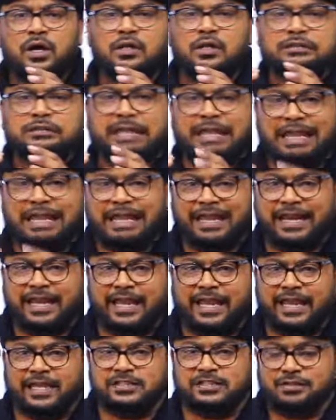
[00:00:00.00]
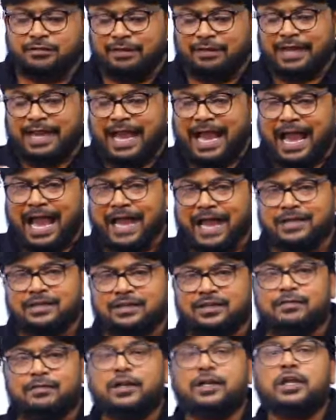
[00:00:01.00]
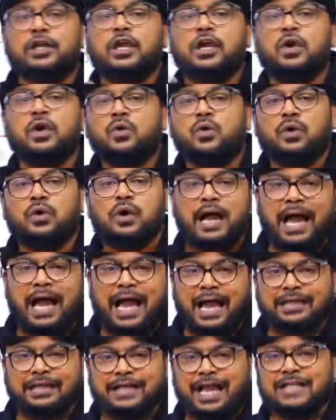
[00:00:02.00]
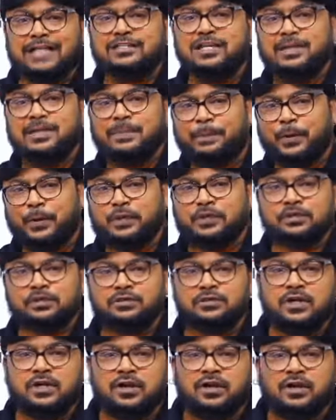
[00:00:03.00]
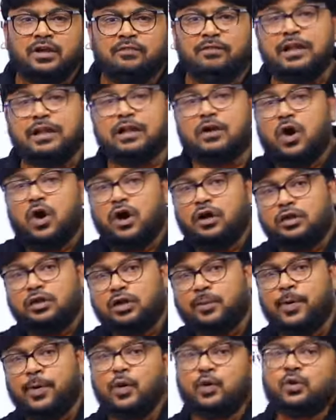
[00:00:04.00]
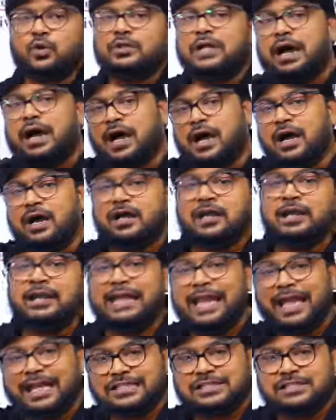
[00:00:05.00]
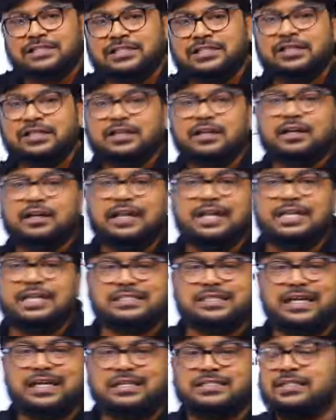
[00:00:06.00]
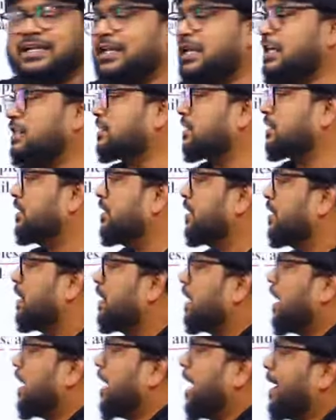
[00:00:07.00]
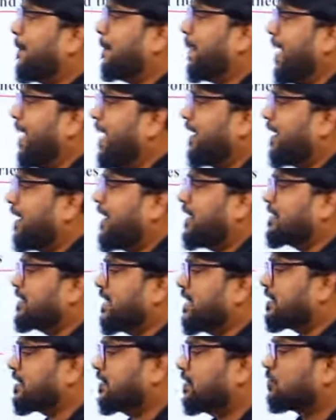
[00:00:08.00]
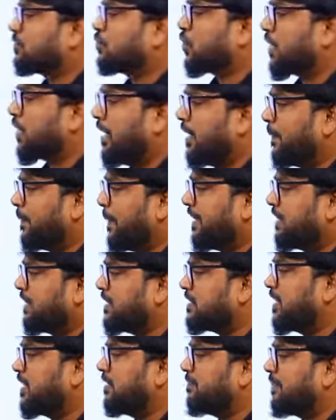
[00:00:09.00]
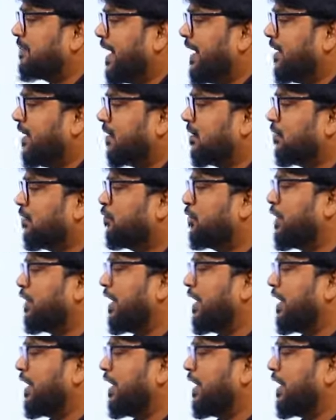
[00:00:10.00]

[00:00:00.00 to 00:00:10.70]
theories will act as input, will contribute to the next research, that is applied research. So keeping this in mind, we